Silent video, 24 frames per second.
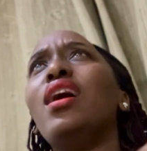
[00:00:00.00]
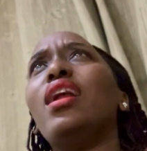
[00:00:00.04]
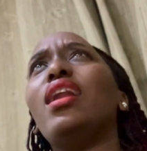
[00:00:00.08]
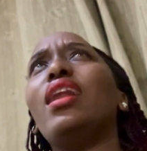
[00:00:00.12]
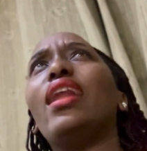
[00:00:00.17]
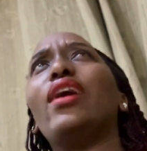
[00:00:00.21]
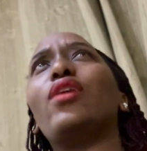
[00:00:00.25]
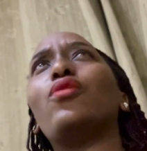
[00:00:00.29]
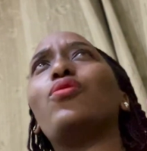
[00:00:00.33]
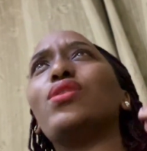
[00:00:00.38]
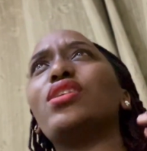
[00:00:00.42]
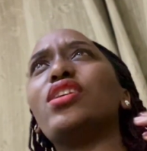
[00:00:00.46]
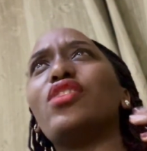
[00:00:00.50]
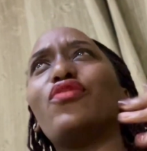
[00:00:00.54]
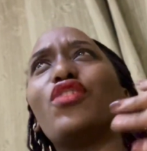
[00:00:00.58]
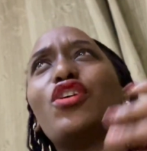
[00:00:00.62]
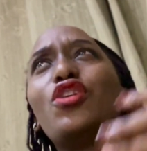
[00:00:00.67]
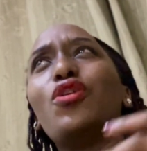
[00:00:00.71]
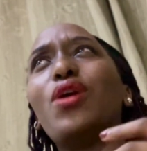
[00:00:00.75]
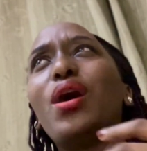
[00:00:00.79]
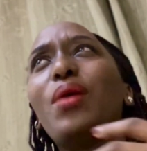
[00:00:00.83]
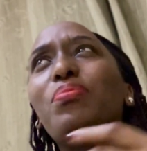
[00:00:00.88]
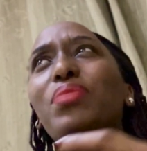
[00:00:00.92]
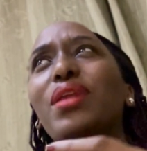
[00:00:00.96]
like whatever
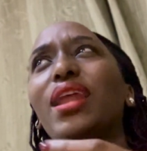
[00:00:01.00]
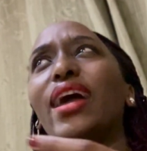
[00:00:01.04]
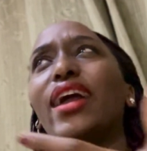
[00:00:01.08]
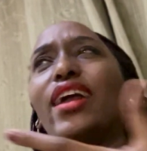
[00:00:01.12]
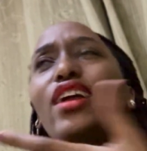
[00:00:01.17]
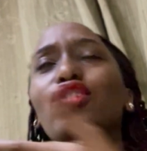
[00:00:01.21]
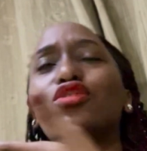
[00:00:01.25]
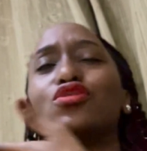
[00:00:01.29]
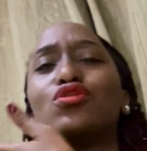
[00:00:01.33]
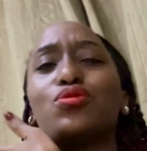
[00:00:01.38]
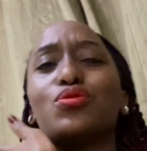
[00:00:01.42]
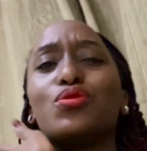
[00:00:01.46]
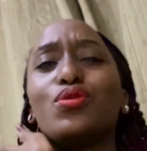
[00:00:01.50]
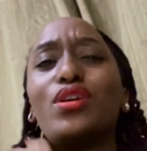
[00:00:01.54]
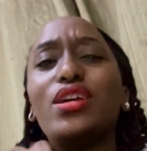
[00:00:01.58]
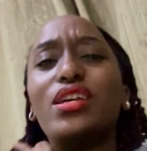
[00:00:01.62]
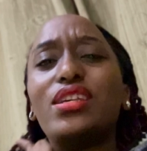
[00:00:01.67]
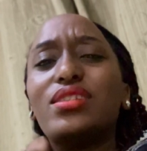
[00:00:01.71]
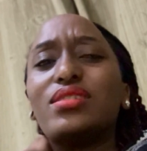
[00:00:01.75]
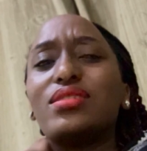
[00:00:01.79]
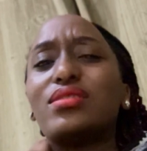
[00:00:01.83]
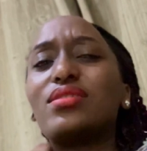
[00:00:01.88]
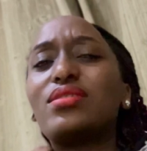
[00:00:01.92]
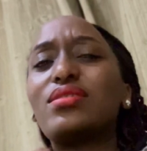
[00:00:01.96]
you're applying to
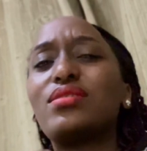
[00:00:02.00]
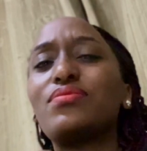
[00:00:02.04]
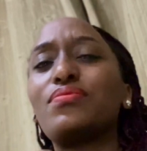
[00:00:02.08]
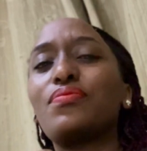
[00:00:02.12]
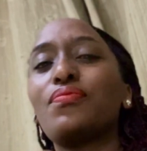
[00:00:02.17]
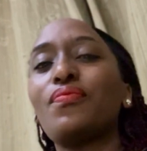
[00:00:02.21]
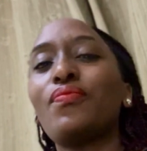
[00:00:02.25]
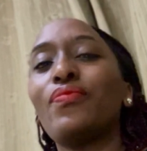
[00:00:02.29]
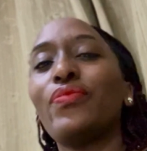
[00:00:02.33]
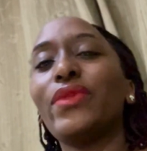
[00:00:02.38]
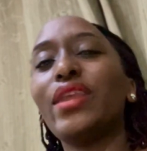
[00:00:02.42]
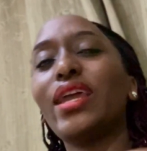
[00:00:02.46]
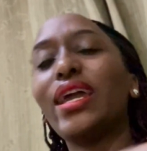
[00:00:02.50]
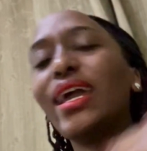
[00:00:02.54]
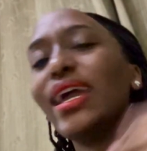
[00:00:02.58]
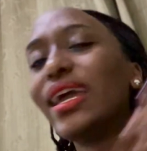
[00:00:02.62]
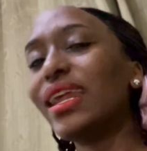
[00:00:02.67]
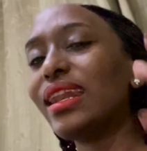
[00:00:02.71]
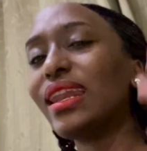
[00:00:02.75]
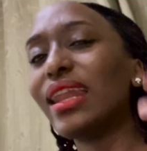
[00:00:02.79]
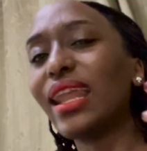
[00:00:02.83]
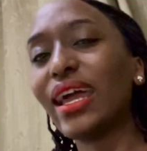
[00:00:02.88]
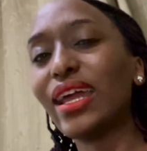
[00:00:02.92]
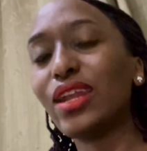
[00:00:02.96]
is
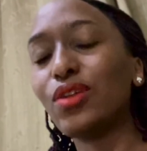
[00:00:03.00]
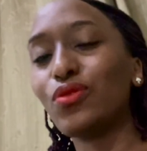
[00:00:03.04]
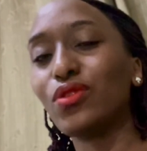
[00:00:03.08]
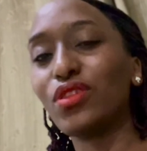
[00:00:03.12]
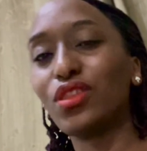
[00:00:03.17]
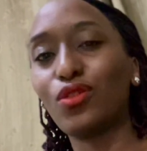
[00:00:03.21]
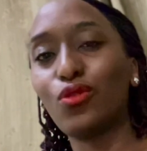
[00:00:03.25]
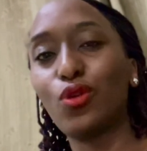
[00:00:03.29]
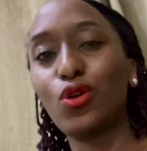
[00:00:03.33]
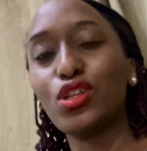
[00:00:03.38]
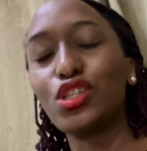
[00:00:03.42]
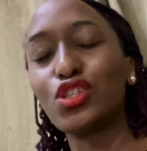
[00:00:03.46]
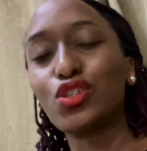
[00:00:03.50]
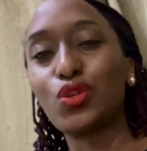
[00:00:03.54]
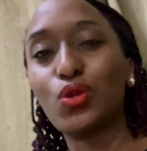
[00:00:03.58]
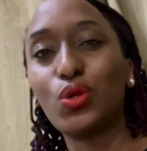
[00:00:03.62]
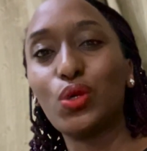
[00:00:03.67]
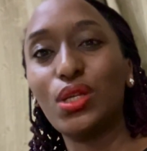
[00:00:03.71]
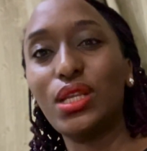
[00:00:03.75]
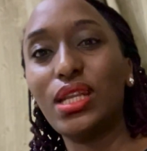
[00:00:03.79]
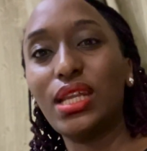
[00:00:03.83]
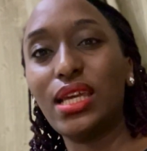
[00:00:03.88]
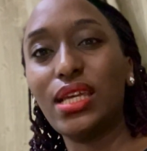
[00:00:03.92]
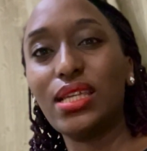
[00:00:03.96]
in line with God's
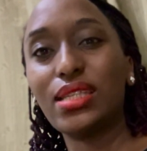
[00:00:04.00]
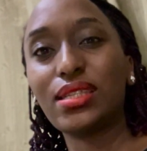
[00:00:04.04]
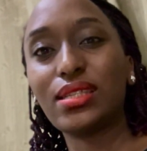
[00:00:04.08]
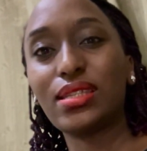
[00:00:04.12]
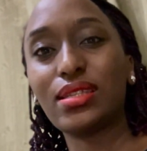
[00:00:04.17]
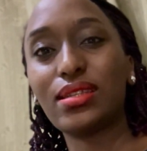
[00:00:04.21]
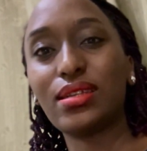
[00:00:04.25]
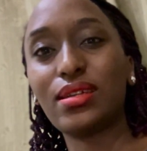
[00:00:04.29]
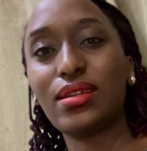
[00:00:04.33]
goodness.